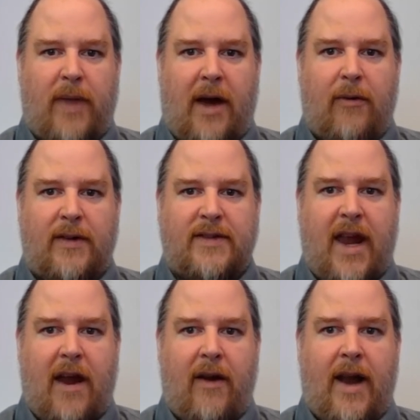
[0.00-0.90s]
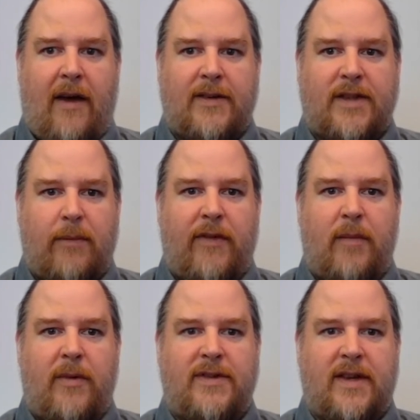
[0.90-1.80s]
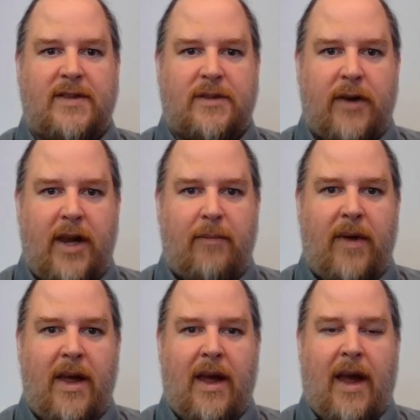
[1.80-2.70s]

powers carried out some of the most extreme